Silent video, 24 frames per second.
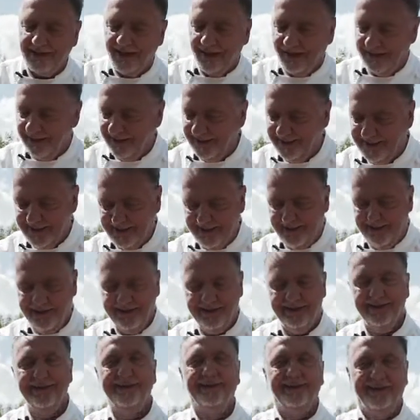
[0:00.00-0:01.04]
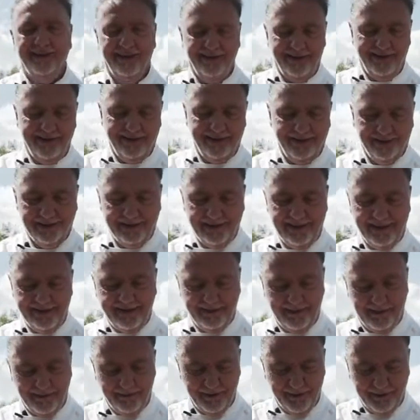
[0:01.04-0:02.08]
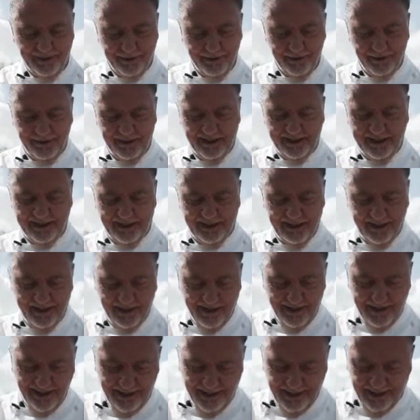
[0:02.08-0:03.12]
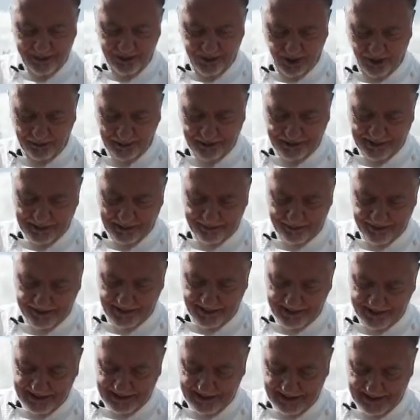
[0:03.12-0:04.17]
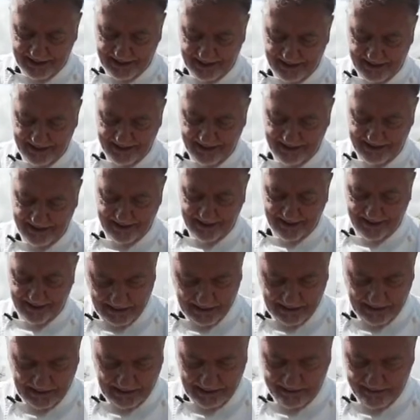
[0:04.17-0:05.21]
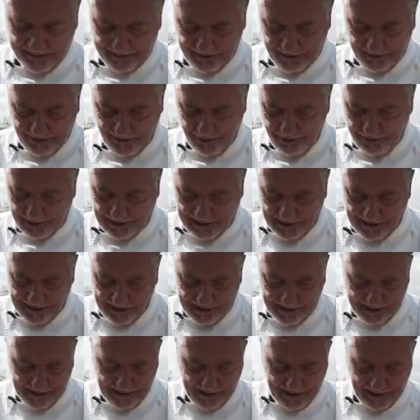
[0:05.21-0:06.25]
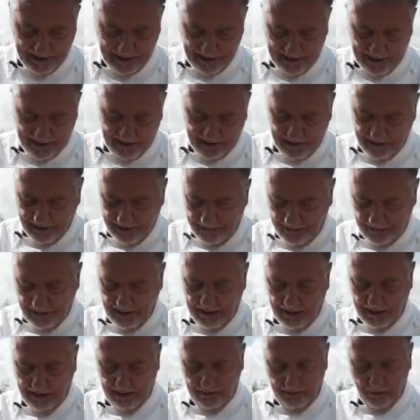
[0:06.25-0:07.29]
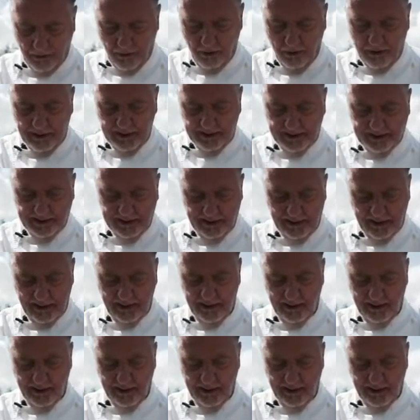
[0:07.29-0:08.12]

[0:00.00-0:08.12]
garlic. Okay, so I'm going to just chop it up nicely. I give it a good clean while I roll it.